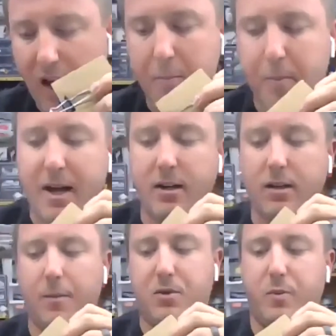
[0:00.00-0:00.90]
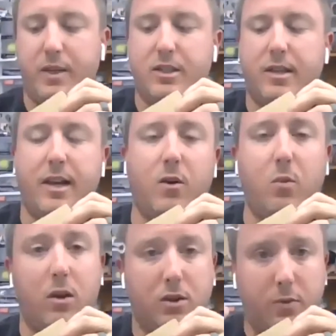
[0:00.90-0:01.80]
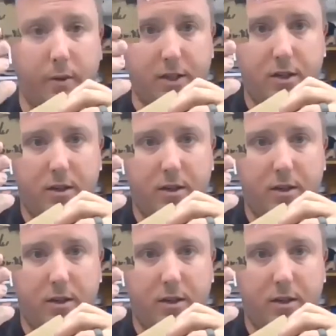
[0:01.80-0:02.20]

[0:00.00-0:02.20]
a binder clip switch is like a wall switch.